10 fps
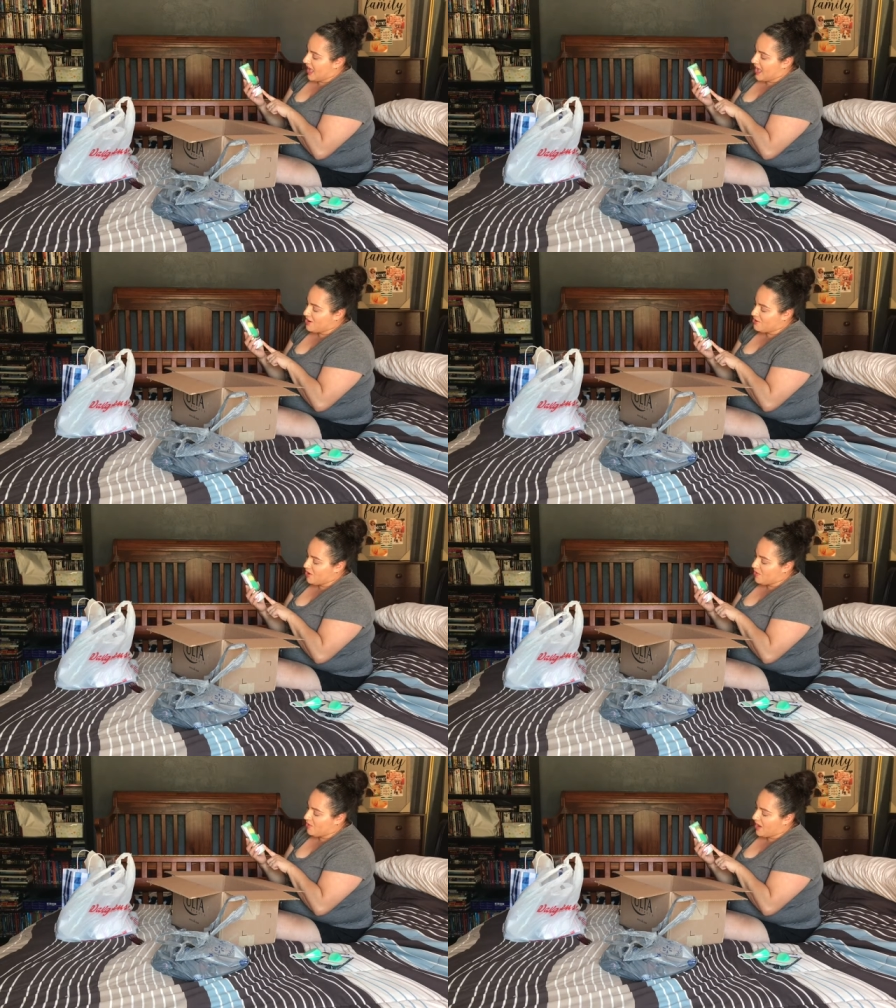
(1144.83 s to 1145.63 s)
I don't
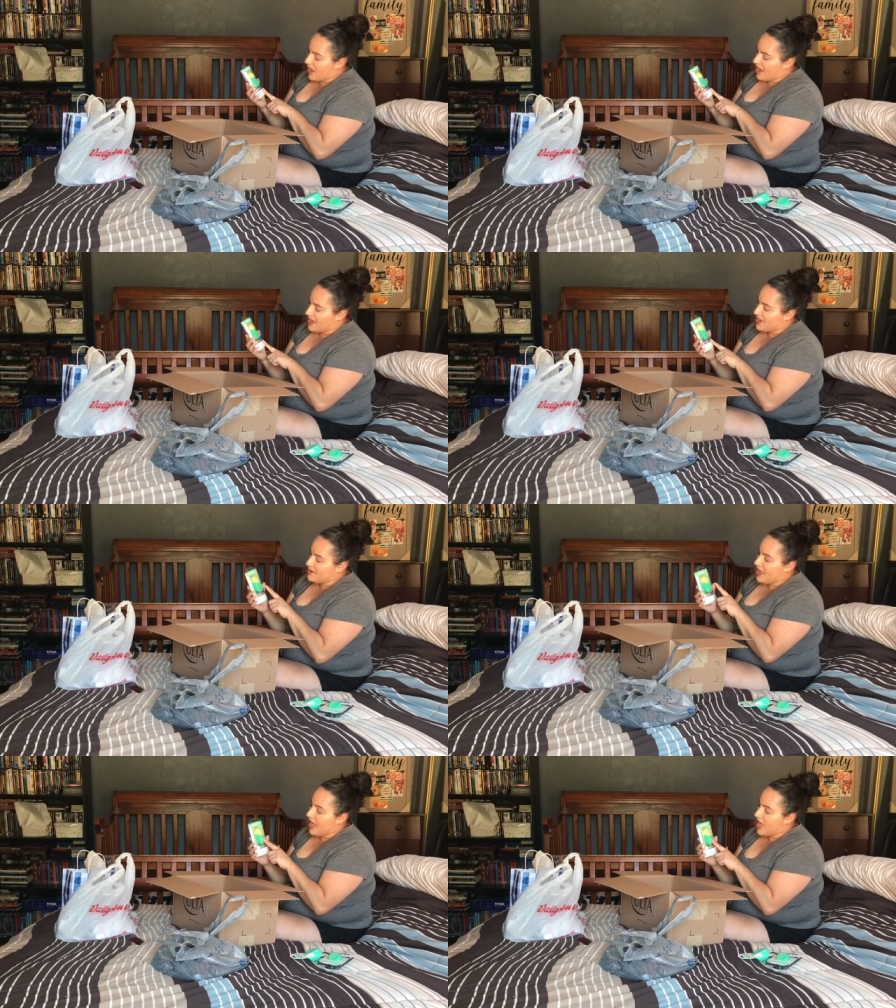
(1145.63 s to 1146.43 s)
know.
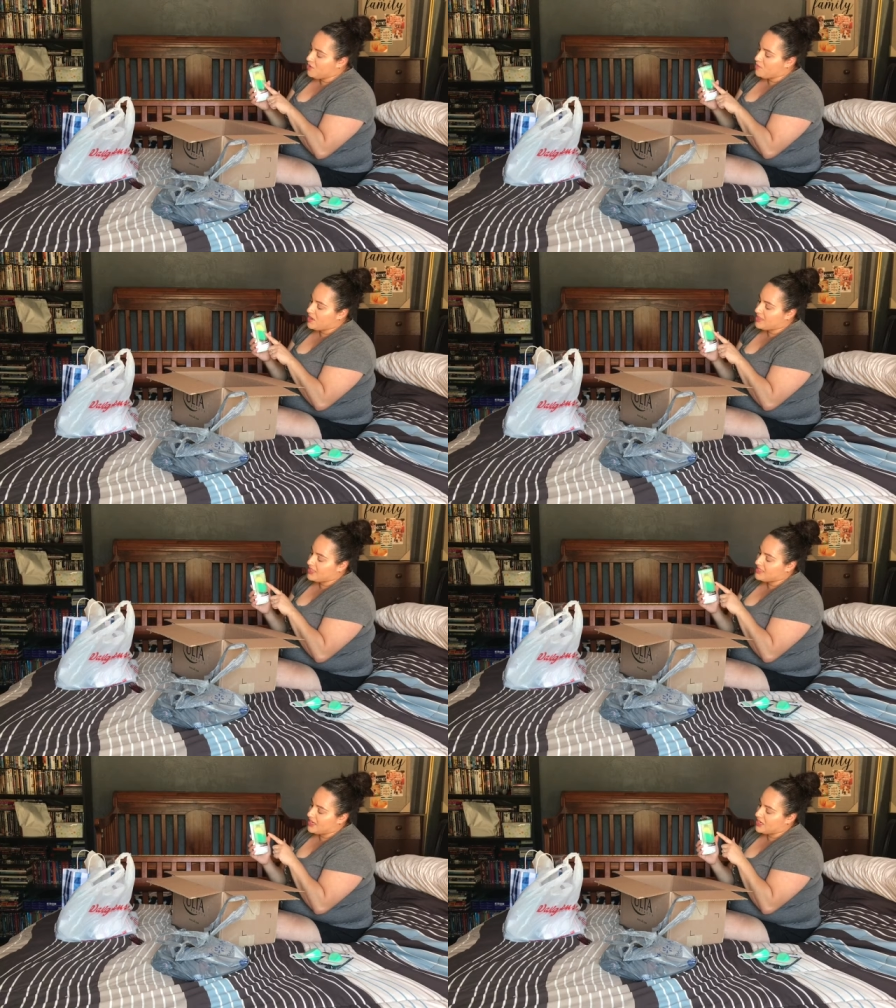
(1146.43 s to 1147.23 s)
I had one
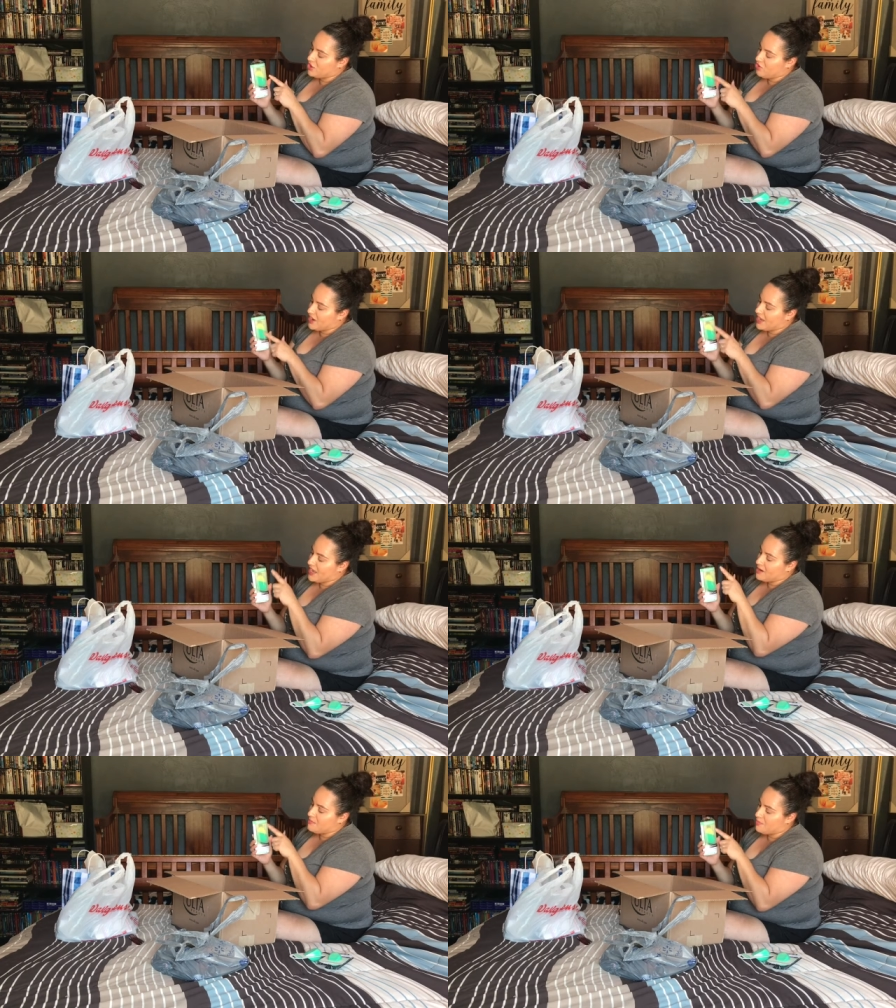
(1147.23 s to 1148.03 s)
that's like
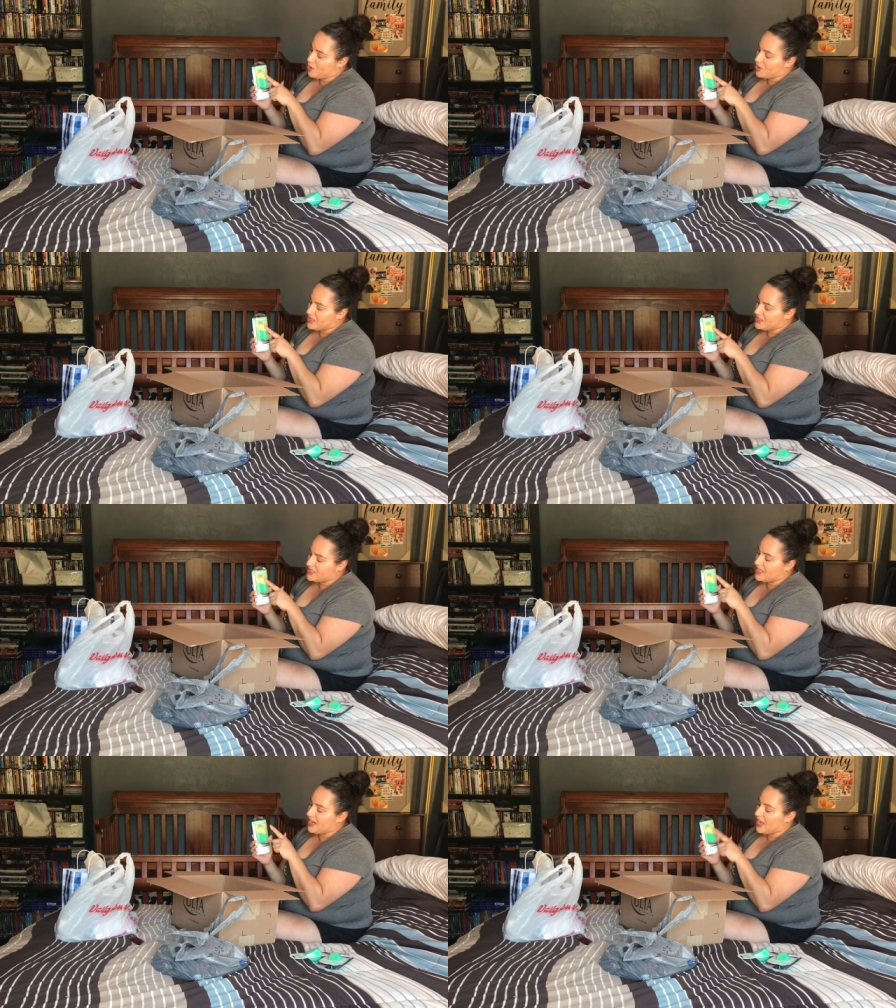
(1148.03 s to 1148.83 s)
gray and
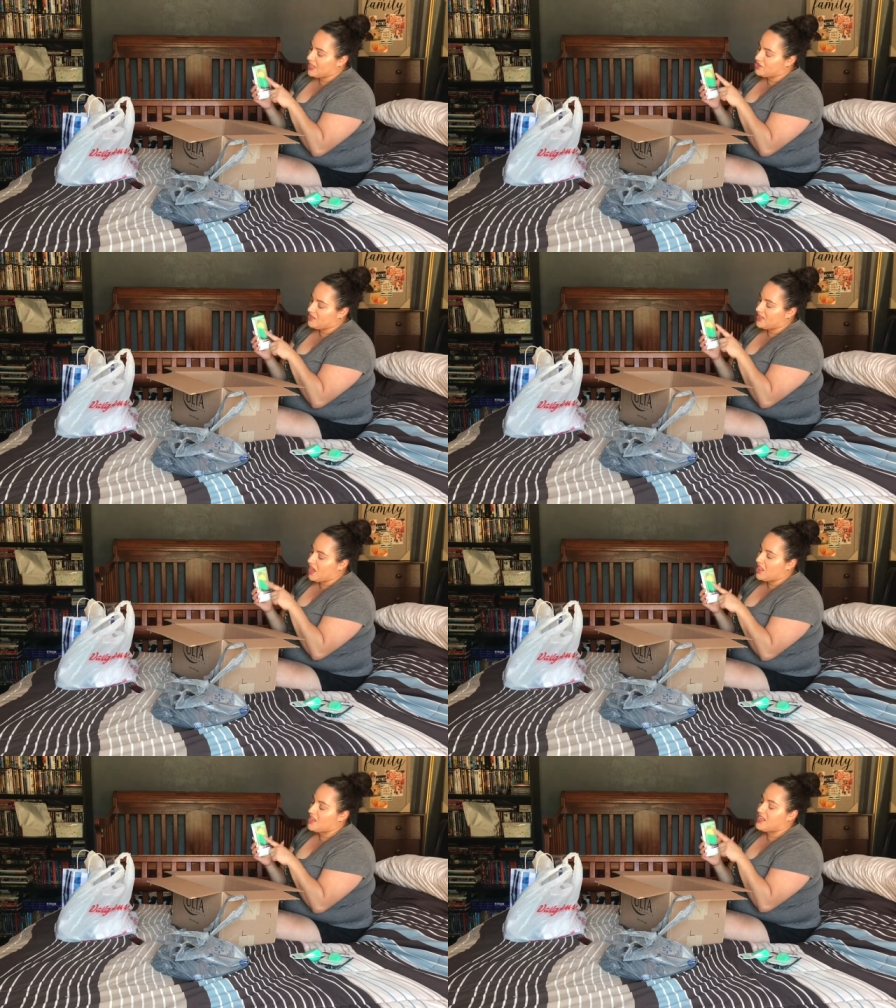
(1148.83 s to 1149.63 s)
burgundy that I got during the
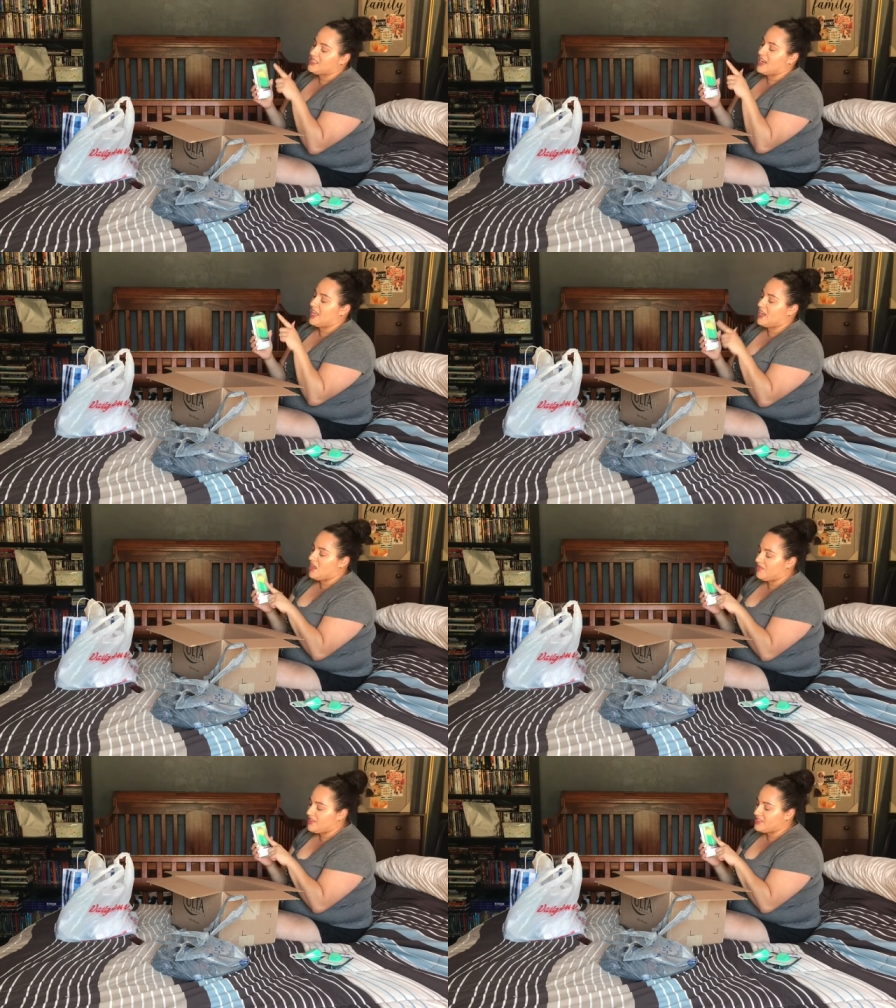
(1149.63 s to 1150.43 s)
holidays and I
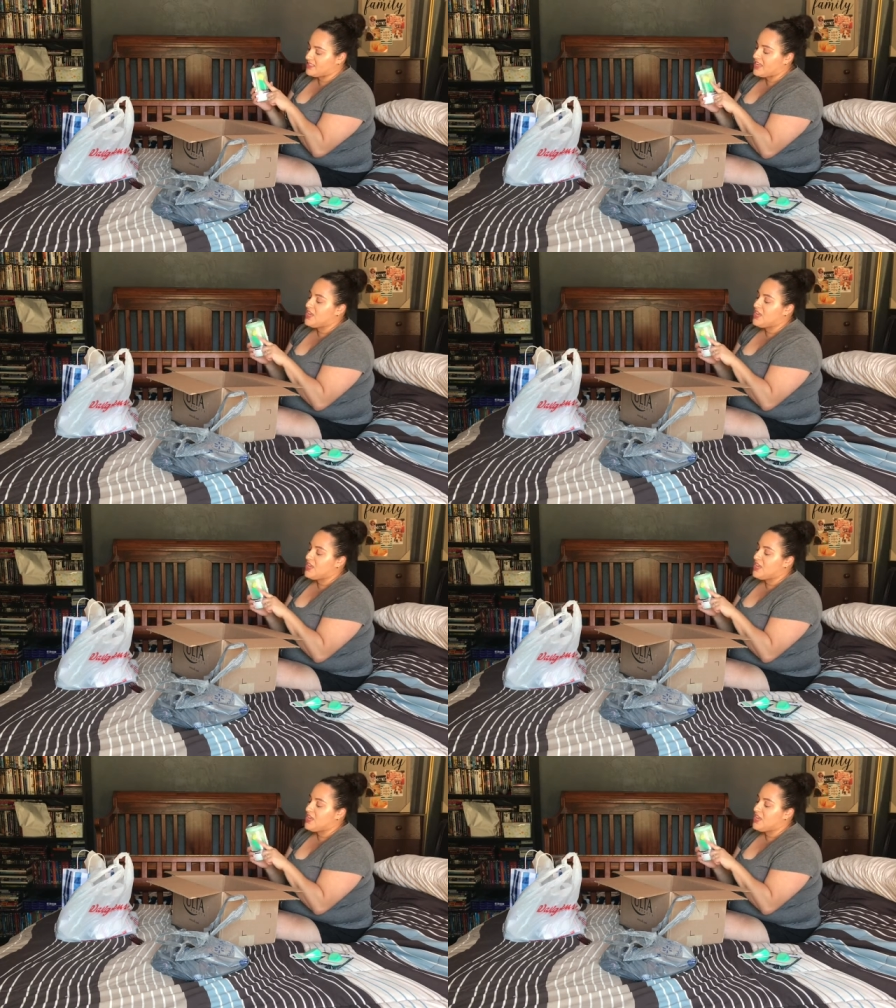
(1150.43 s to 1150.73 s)
love it.